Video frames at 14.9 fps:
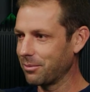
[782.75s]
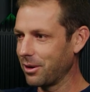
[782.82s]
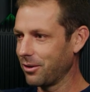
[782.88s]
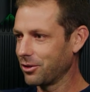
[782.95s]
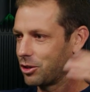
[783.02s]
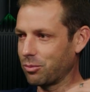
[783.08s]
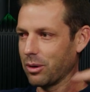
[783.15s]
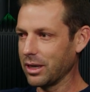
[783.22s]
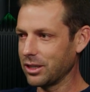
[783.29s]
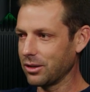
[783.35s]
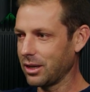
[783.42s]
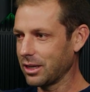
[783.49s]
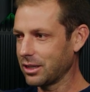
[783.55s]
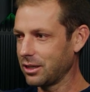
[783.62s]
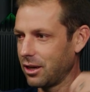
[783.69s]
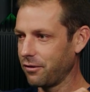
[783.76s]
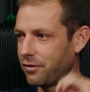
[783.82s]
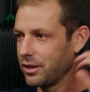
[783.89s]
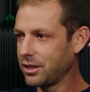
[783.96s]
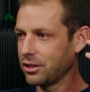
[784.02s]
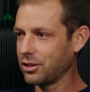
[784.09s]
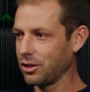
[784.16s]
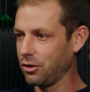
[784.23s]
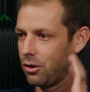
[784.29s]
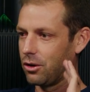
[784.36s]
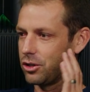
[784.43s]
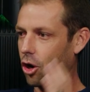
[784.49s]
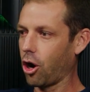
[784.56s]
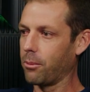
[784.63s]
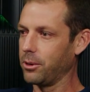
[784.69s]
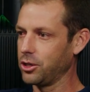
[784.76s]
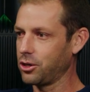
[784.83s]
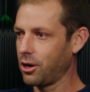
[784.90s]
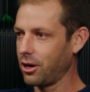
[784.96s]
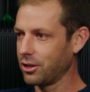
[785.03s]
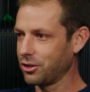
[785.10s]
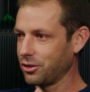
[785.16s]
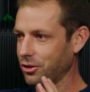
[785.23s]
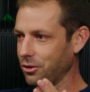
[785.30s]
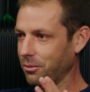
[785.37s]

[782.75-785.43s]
about? Spreads and all that stuff. This is known as arbitrage. So